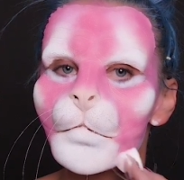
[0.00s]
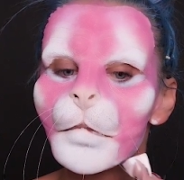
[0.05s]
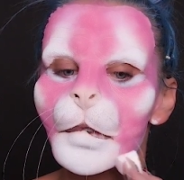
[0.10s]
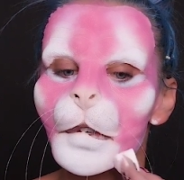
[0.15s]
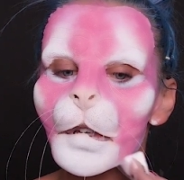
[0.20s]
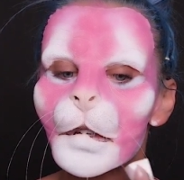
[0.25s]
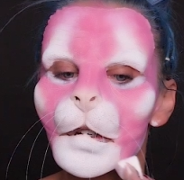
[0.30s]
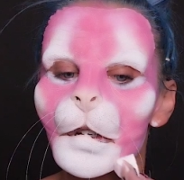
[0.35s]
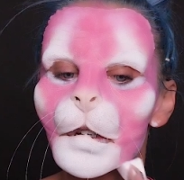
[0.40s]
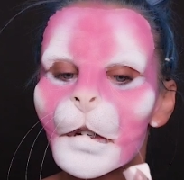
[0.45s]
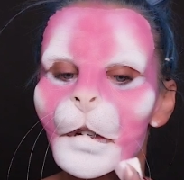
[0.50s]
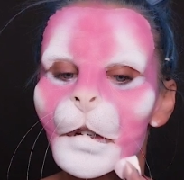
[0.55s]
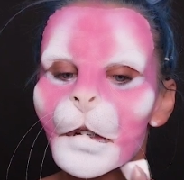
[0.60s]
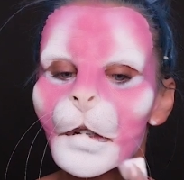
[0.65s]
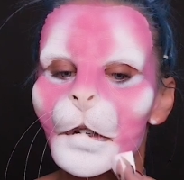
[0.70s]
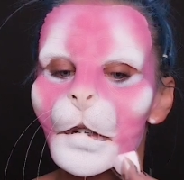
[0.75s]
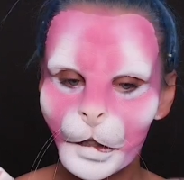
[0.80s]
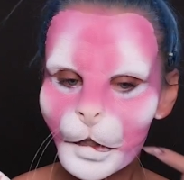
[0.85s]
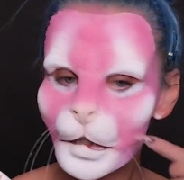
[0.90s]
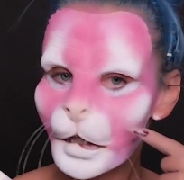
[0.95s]
pink.
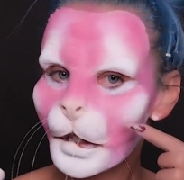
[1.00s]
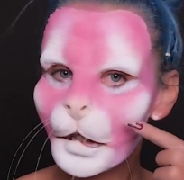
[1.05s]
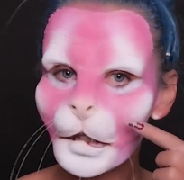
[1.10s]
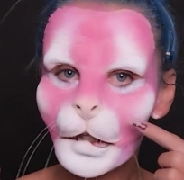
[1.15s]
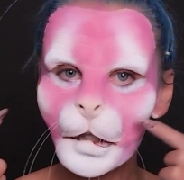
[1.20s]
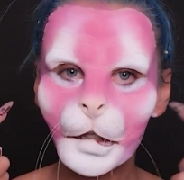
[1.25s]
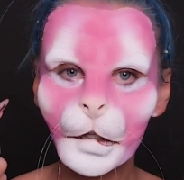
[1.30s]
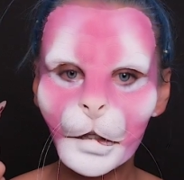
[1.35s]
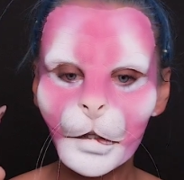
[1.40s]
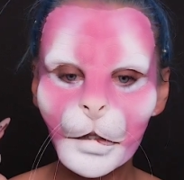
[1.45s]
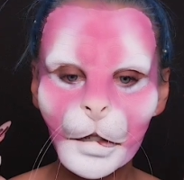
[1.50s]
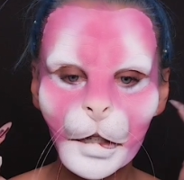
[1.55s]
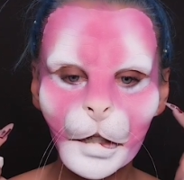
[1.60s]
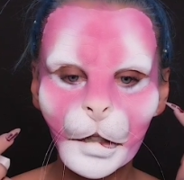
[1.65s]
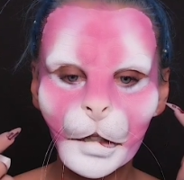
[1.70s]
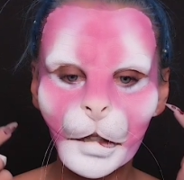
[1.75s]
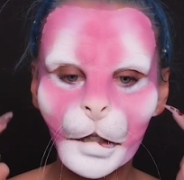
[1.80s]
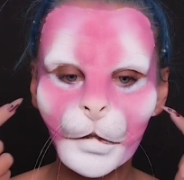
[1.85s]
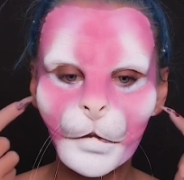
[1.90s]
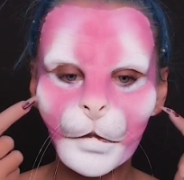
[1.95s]
You see
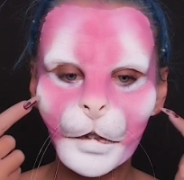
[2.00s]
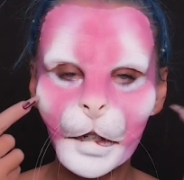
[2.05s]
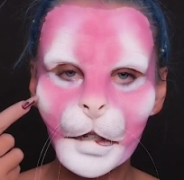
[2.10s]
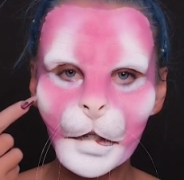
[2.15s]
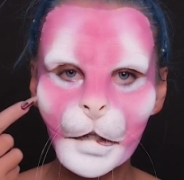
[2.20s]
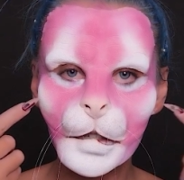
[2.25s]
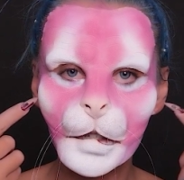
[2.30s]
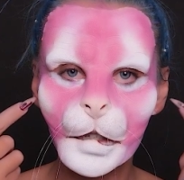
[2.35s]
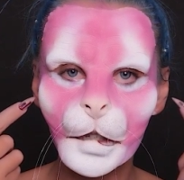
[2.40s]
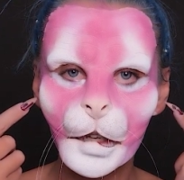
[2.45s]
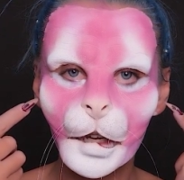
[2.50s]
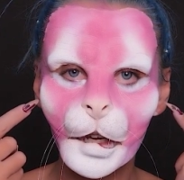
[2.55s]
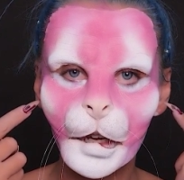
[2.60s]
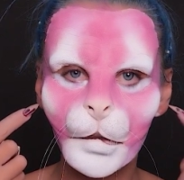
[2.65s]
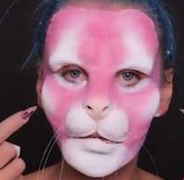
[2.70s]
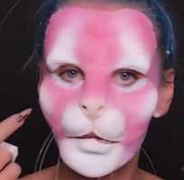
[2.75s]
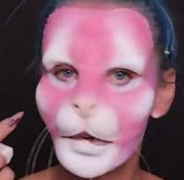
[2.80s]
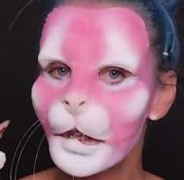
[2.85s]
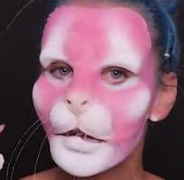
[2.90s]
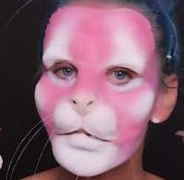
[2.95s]
the difference?
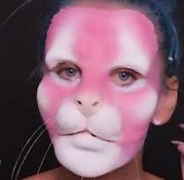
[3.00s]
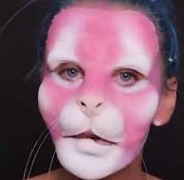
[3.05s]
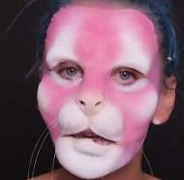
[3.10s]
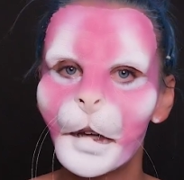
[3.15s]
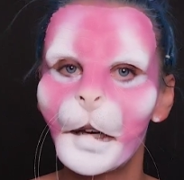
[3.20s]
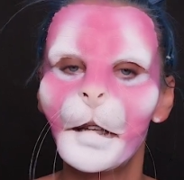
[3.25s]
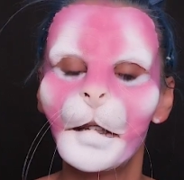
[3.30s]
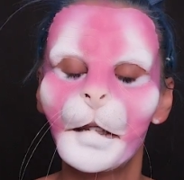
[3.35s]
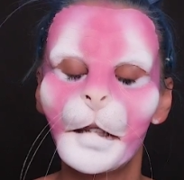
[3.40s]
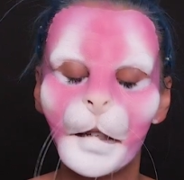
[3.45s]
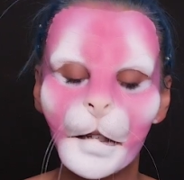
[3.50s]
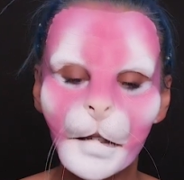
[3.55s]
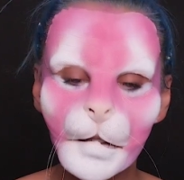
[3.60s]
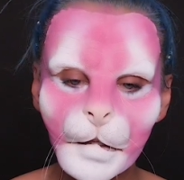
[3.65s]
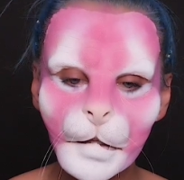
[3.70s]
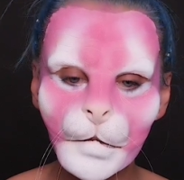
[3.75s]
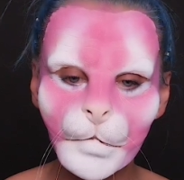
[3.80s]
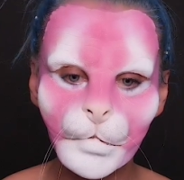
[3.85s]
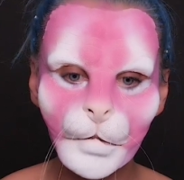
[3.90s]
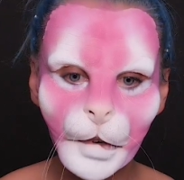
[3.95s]
When you blend,
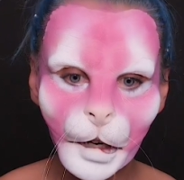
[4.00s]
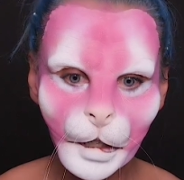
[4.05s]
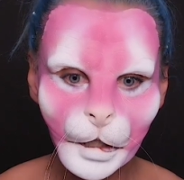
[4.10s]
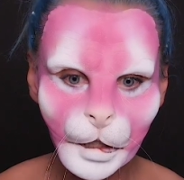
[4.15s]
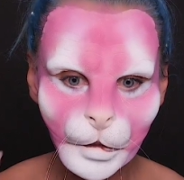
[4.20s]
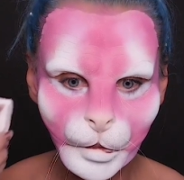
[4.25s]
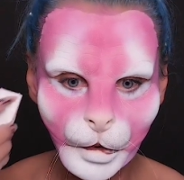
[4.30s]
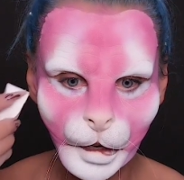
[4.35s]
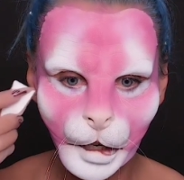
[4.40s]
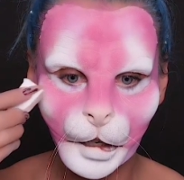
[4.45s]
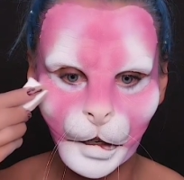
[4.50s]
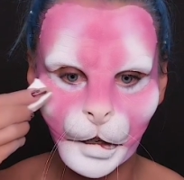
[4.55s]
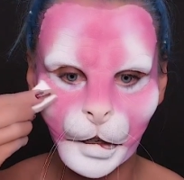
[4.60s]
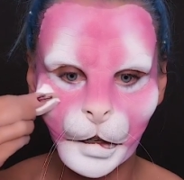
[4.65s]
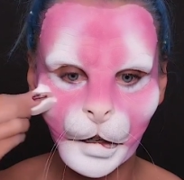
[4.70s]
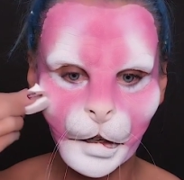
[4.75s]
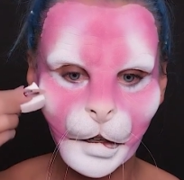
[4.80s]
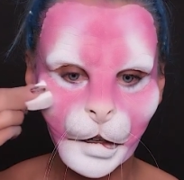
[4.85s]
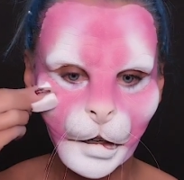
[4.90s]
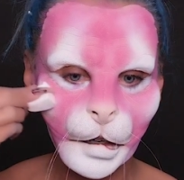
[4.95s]
it's much better.
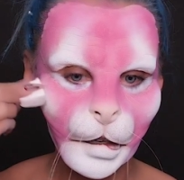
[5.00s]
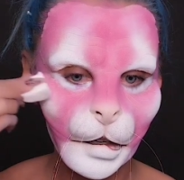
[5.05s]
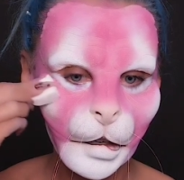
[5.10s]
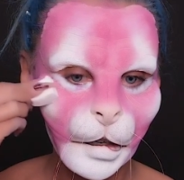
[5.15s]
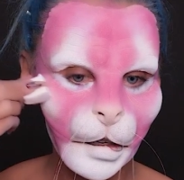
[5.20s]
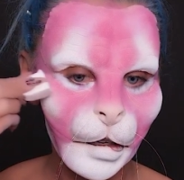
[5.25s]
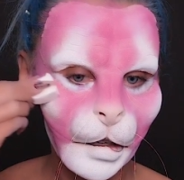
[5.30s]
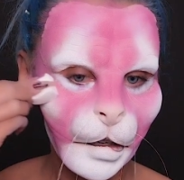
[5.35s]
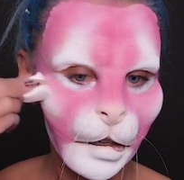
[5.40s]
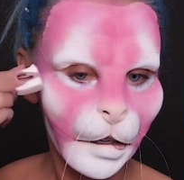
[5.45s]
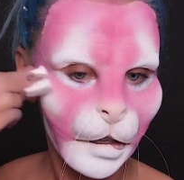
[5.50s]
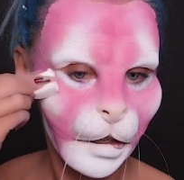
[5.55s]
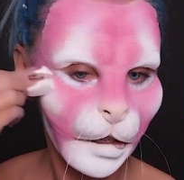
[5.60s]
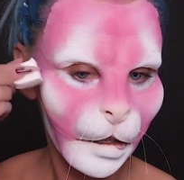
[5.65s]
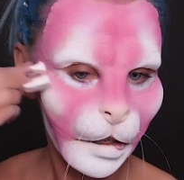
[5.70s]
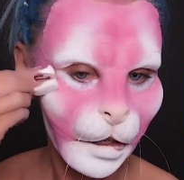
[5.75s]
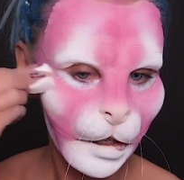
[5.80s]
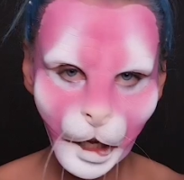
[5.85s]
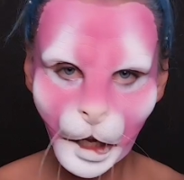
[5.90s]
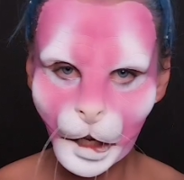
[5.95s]

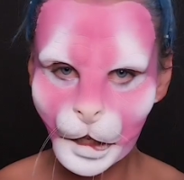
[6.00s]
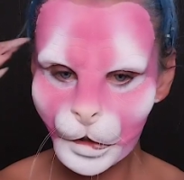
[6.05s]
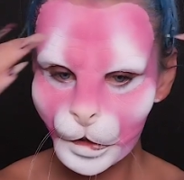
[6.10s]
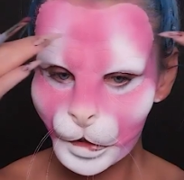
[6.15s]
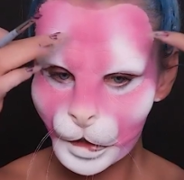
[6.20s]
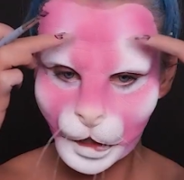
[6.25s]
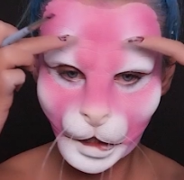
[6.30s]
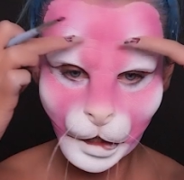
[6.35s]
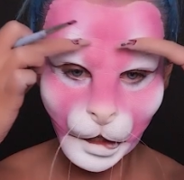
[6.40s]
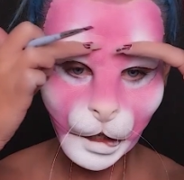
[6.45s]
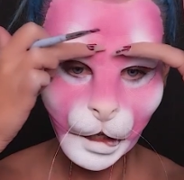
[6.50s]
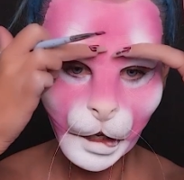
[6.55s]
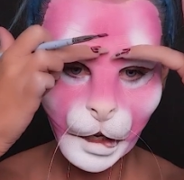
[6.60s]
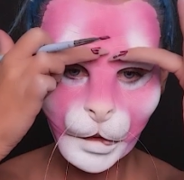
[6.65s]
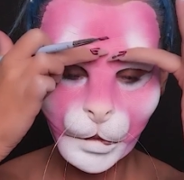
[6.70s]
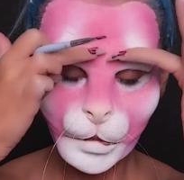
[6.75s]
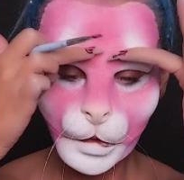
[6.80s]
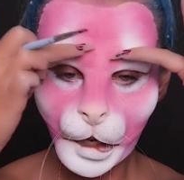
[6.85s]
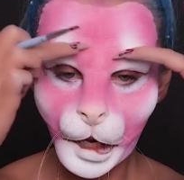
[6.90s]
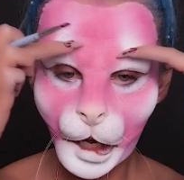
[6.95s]
As you see,
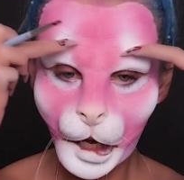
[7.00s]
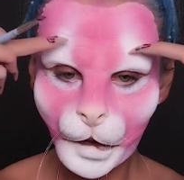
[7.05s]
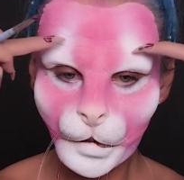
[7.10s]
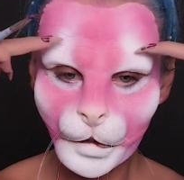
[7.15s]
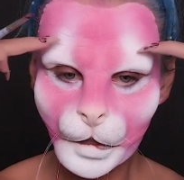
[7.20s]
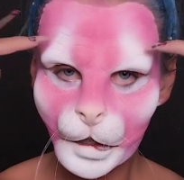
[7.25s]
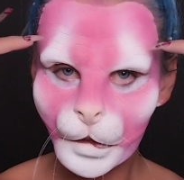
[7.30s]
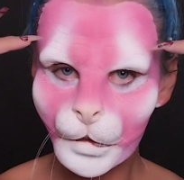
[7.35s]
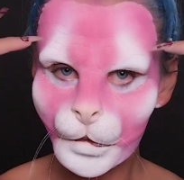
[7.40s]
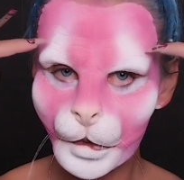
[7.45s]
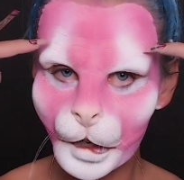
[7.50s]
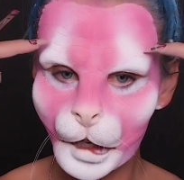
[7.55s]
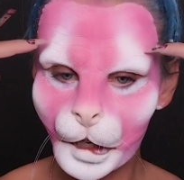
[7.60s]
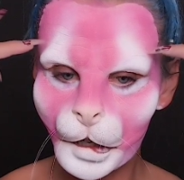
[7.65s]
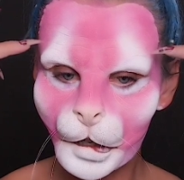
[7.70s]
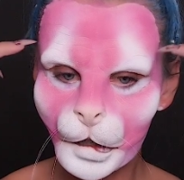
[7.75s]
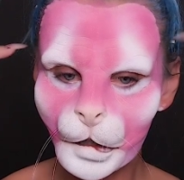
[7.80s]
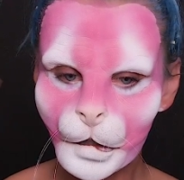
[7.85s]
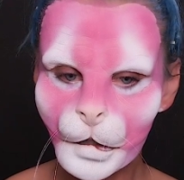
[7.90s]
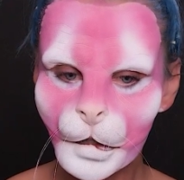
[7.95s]
we have some
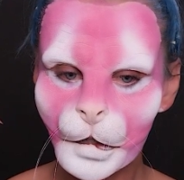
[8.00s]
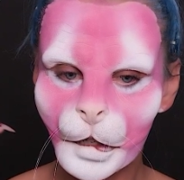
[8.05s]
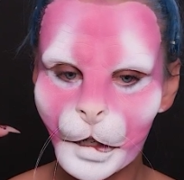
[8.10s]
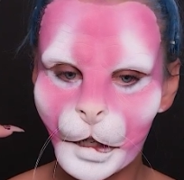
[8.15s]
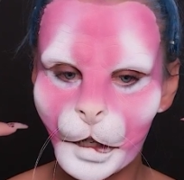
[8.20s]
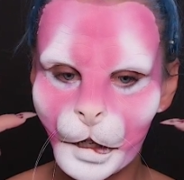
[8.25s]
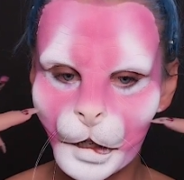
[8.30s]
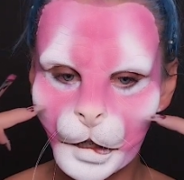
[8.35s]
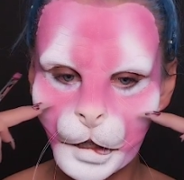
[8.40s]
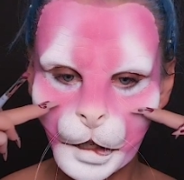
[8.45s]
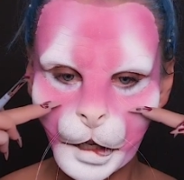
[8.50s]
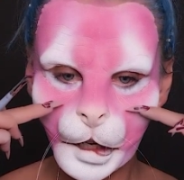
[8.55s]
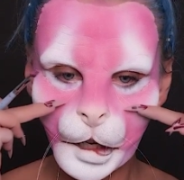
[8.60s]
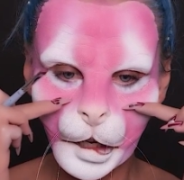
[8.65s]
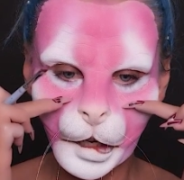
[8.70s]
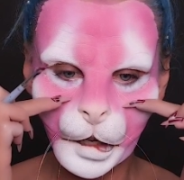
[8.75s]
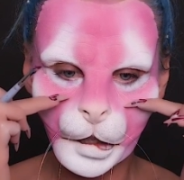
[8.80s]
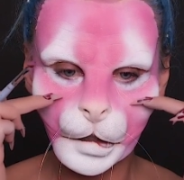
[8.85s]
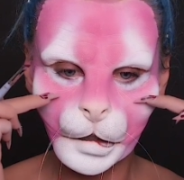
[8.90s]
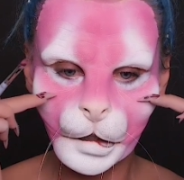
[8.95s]
wrinkles here,
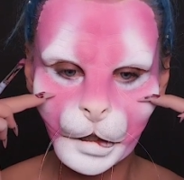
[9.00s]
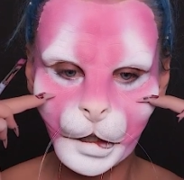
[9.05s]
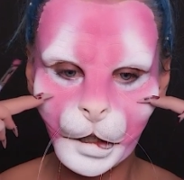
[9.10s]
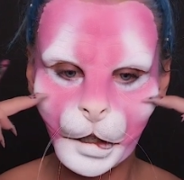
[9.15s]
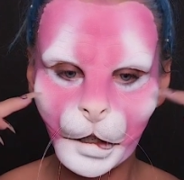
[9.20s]
and